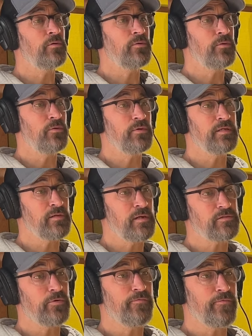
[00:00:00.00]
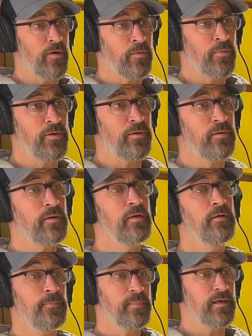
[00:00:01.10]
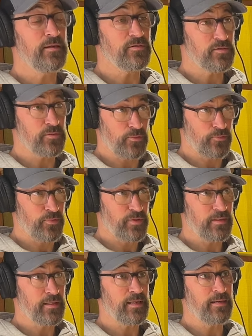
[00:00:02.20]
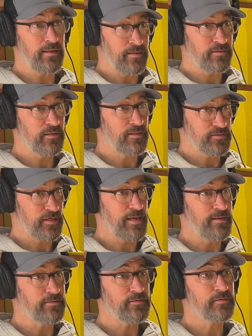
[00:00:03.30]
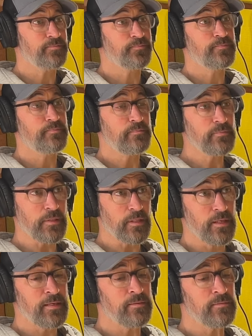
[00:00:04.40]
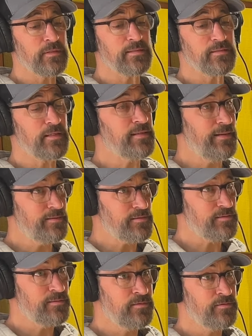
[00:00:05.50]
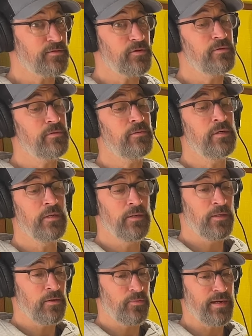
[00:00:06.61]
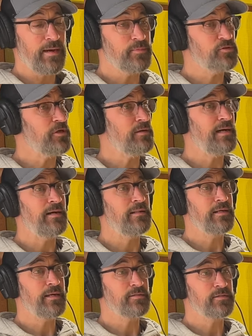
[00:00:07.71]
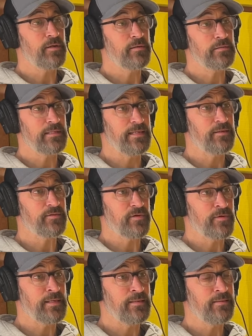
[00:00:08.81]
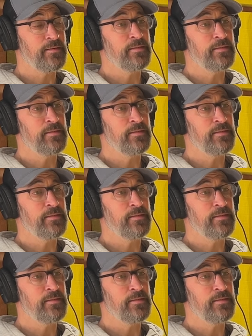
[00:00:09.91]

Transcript: who is also a farmer that is really into this case? And they said yes. So we got Michelle Halley as our lead attorney.